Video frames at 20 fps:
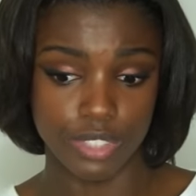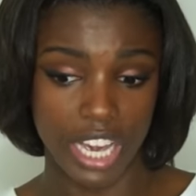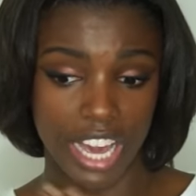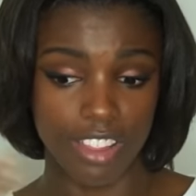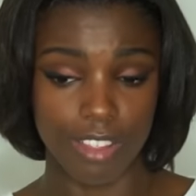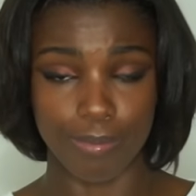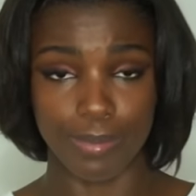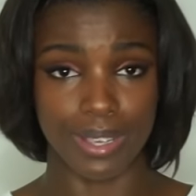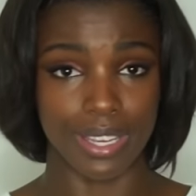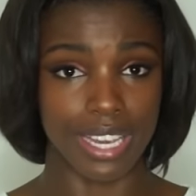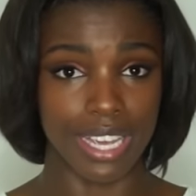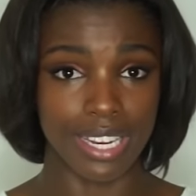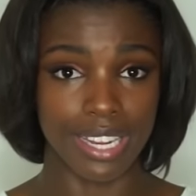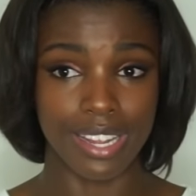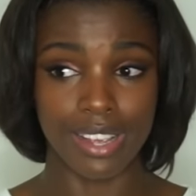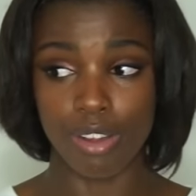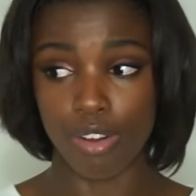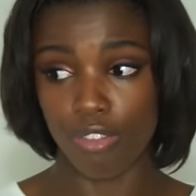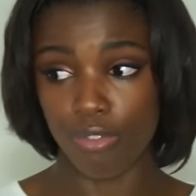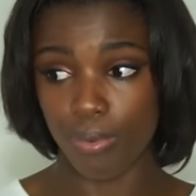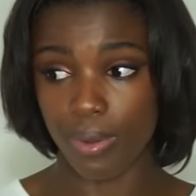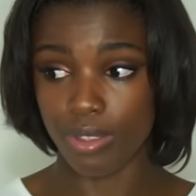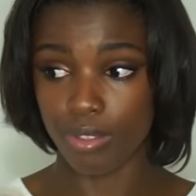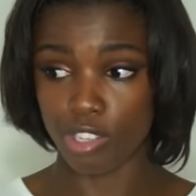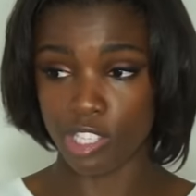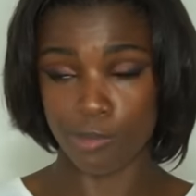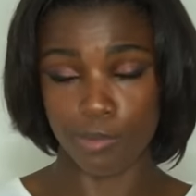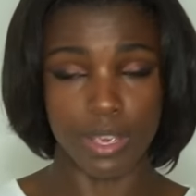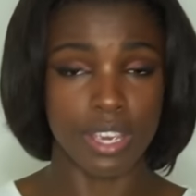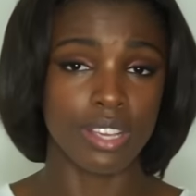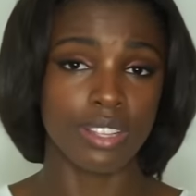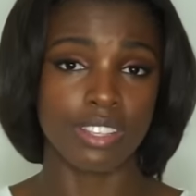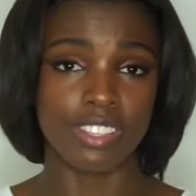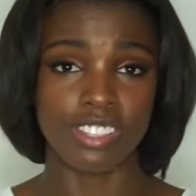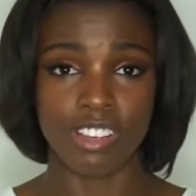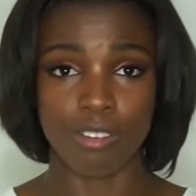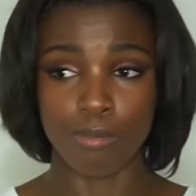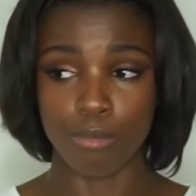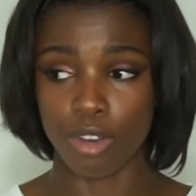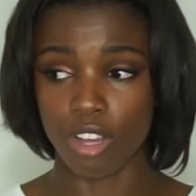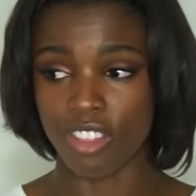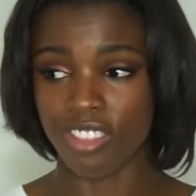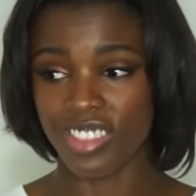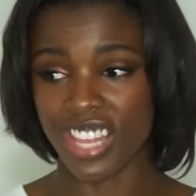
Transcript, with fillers: at the beginning of when you're speaking to someone,